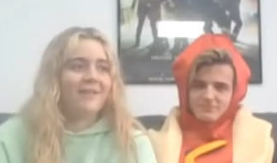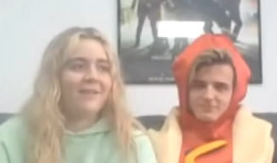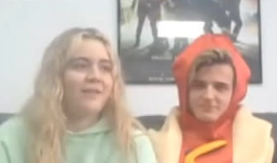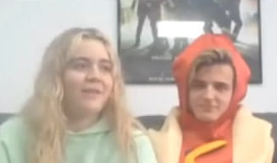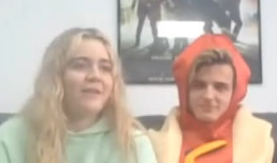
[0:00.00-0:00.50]
Speaker 1: I
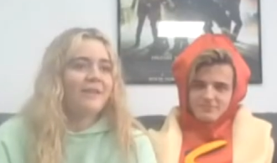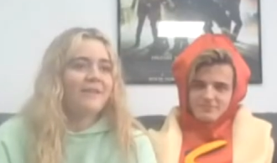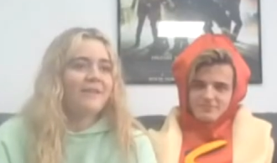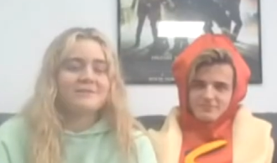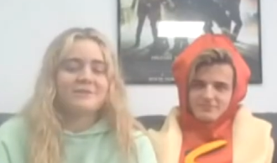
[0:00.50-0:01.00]
think they're
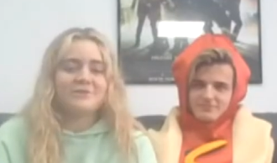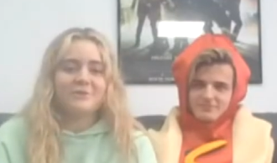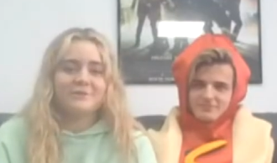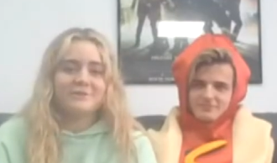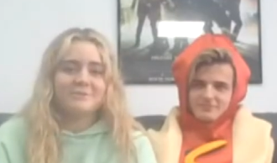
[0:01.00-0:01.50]
just as
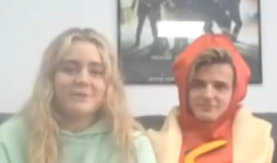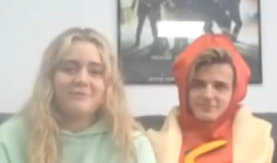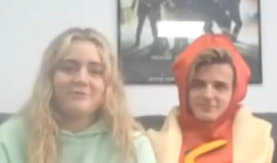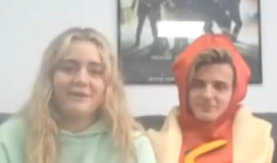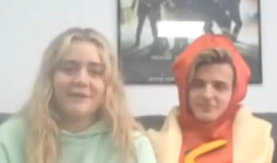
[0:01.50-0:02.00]
shocked as me,
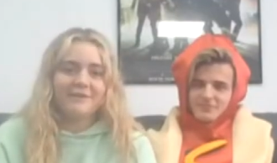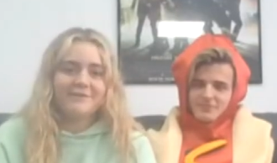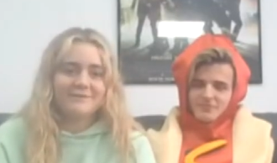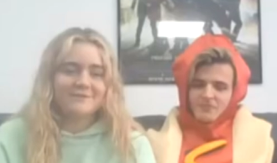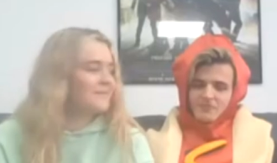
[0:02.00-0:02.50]
really,
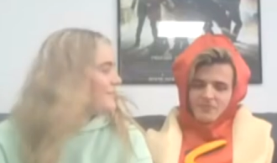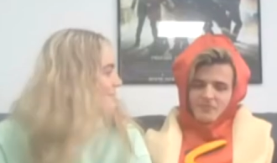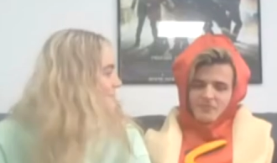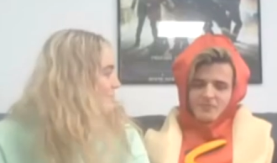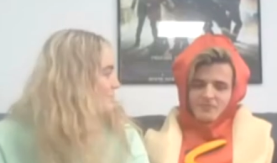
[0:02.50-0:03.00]
just
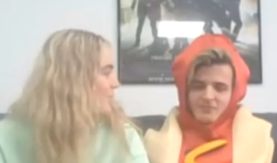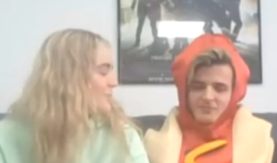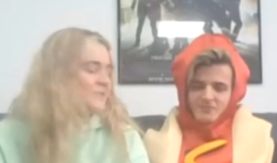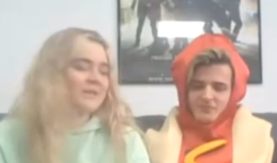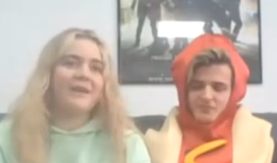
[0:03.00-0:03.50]

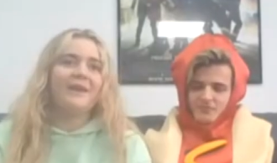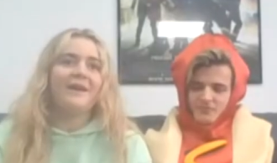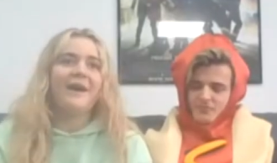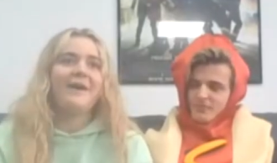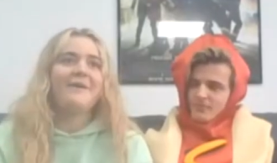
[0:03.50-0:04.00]
watching it.
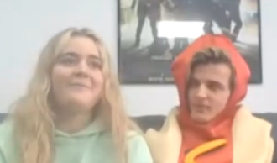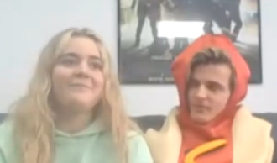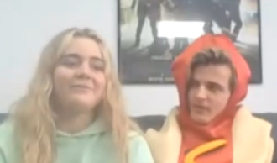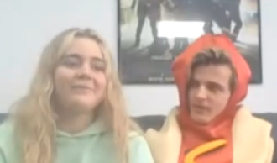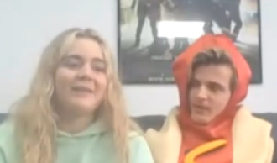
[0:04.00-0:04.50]
Um,
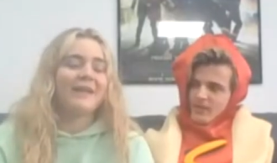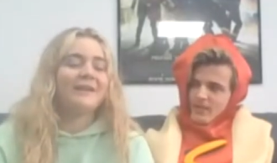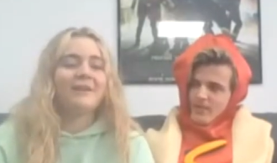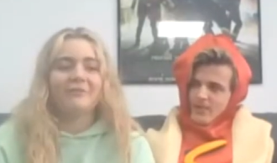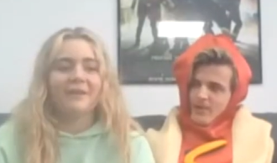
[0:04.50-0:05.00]
they're
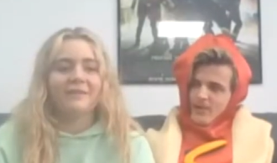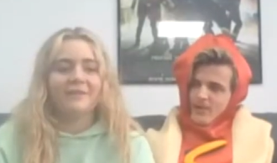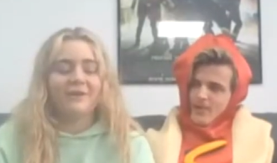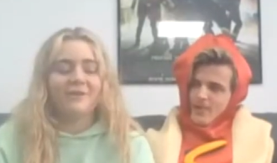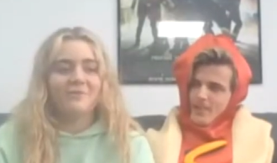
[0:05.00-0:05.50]
loving it
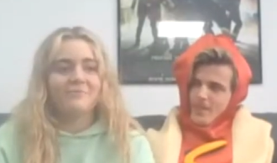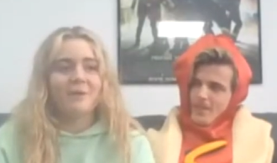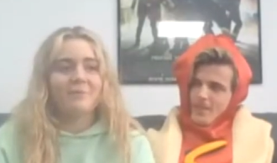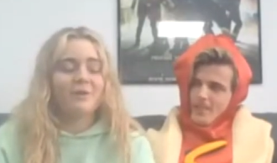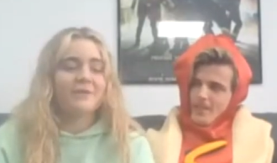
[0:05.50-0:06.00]
though. My
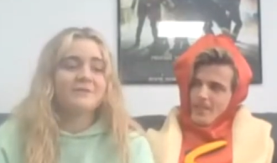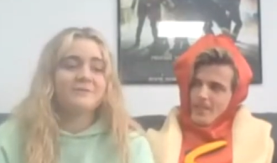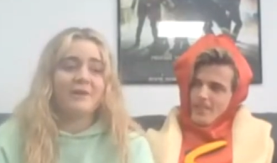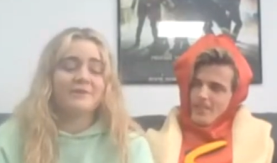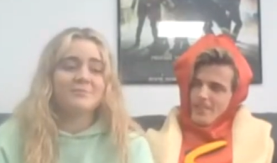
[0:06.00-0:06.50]
brother's
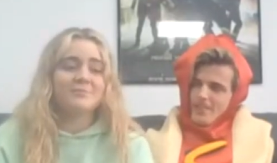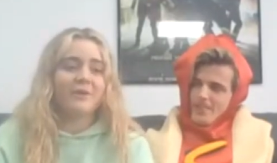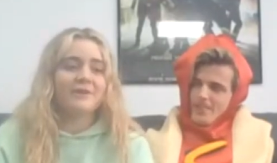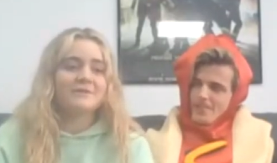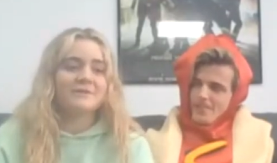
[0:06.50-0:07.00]
very
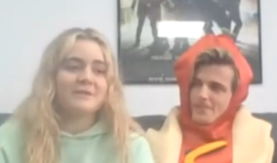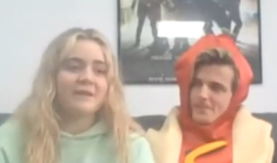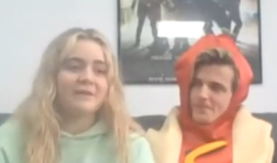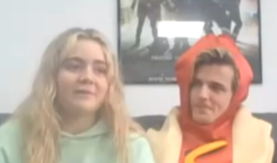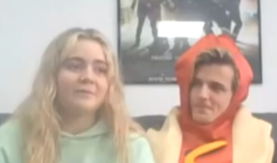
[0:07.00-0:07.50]
surprised because
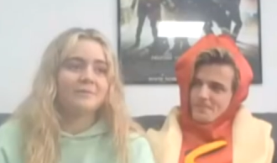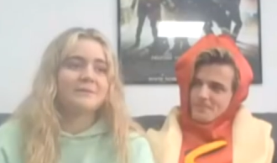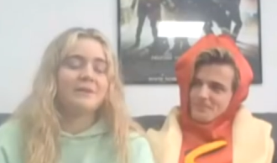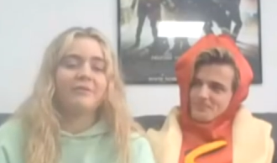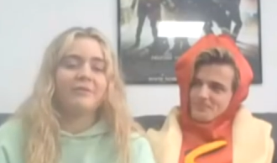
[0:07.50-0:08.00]
he was
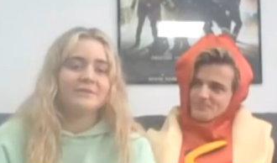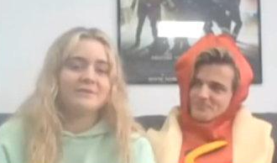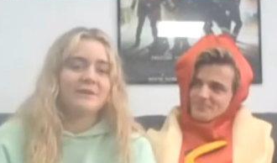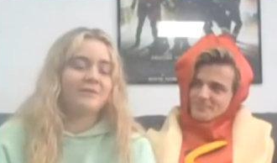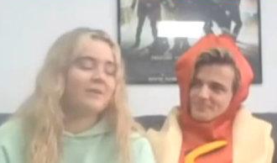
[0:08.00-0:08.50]
loving to
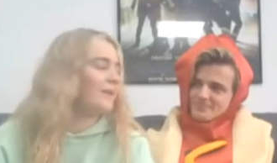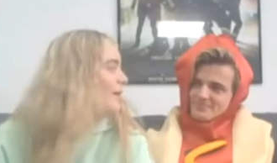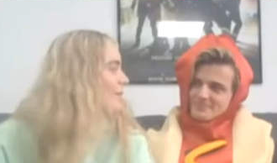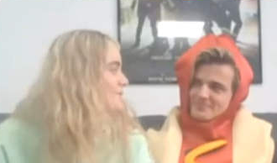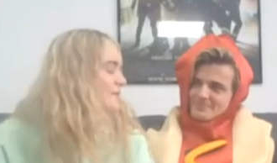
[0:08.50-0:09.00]
tell me that I
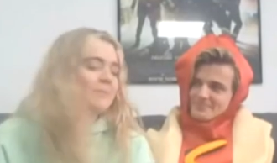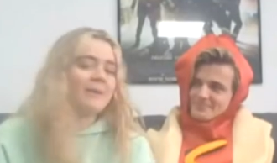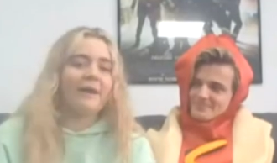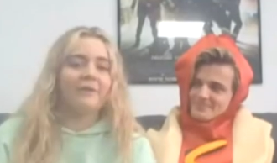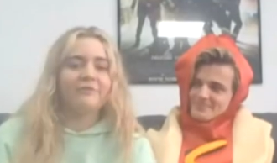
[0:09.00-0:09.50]
was going to be
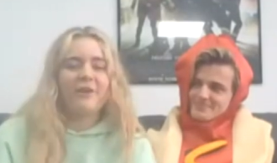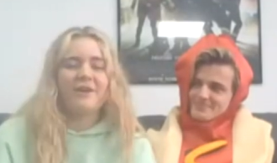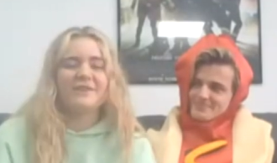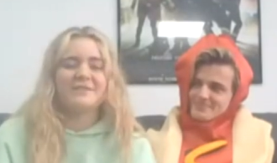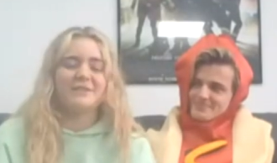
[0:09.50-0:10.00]
out
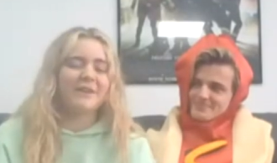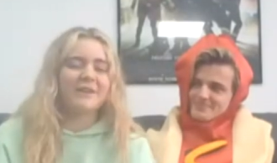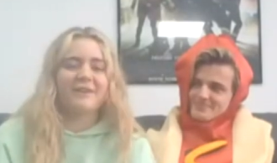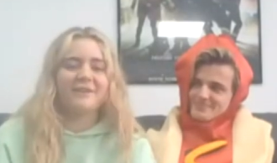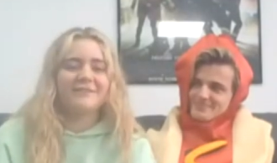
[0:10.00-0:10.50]
first. You know, I
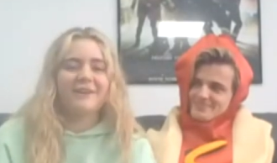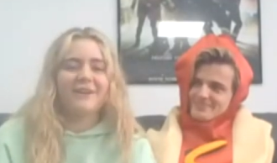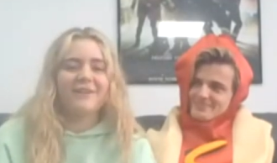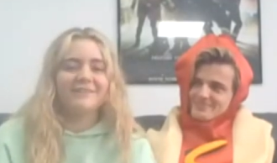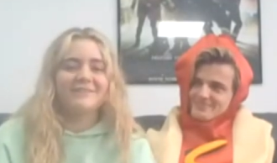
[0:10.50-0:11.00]
can't
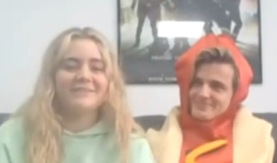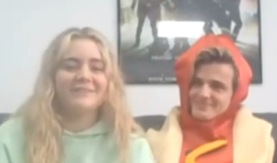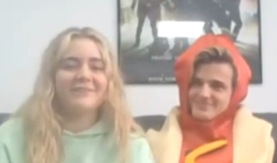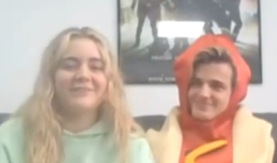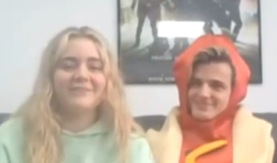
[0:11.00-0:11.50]
dance. You
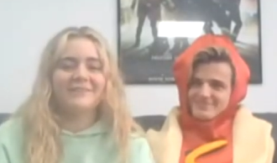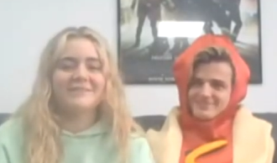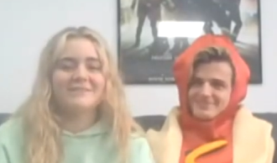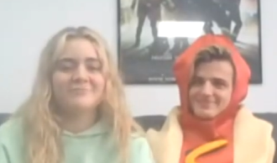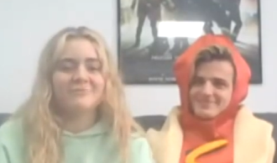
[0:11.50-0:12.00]
know, all this
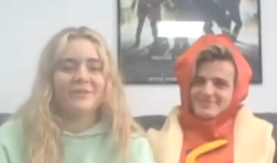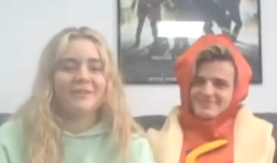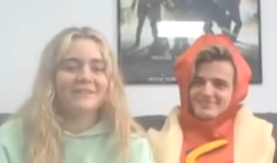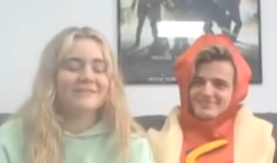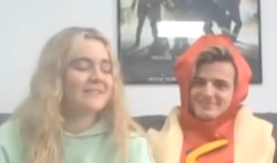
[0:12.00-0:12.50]
brotherly
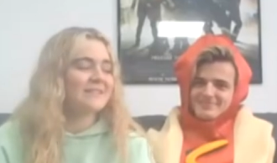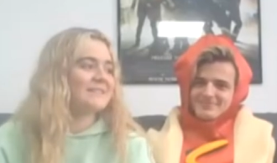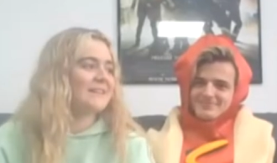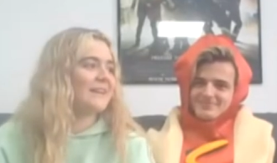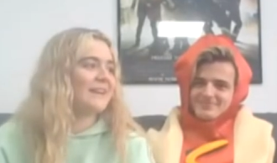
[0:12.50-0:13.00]

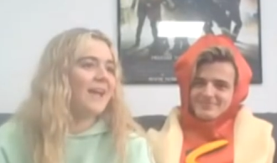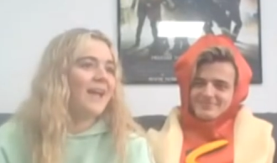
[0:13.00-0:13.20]
teasing.